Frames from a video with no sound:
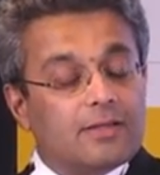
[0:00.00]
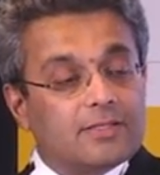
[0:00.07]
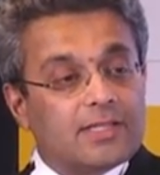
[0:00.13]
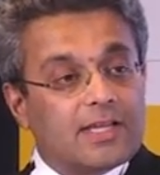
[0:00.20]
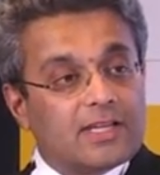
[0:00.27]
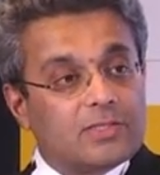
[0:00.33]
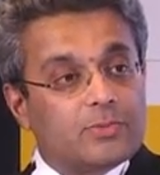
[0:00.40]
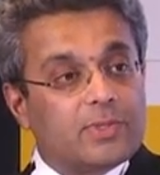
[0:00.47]

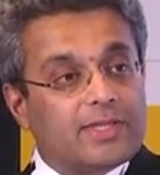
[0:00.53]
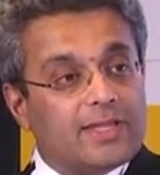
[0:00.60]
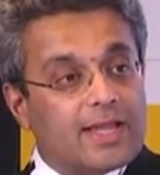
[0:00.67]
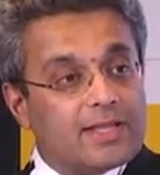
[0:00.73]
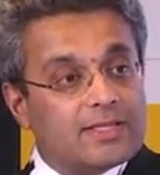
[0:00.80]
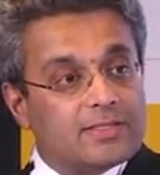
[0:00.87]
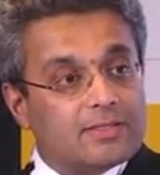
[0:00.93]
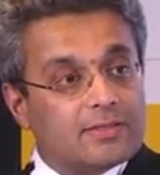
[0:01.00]
Saraswati,
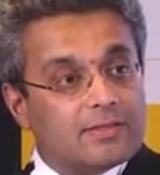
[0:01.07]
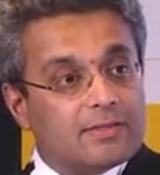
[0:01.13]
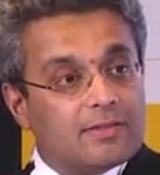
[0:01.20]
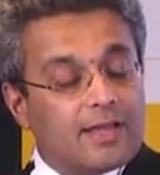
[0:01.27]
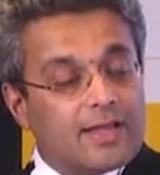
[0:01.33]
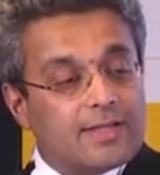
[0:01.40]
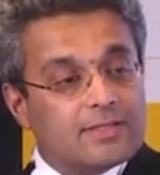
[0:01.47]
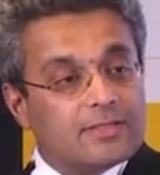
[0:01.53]
as
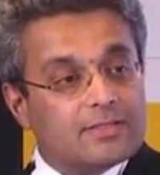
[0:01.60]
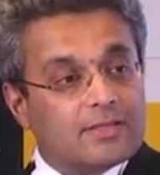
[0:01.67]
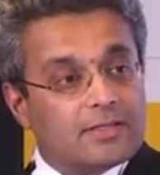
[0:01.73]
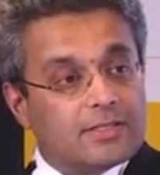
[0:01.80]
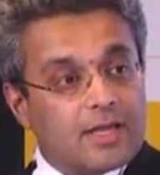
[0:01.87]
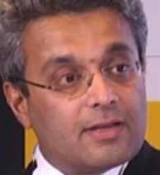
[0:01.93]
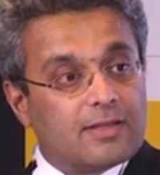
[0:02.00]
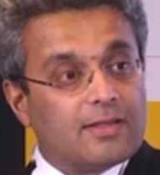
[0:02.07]

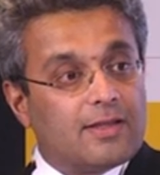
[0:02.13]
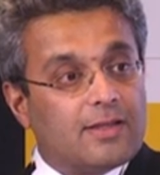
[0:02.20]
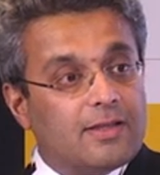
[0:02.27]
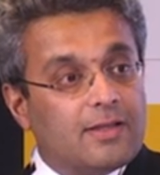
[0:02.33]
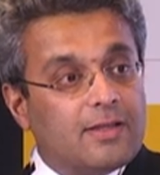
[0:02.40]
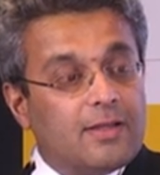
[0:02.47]
Sharada.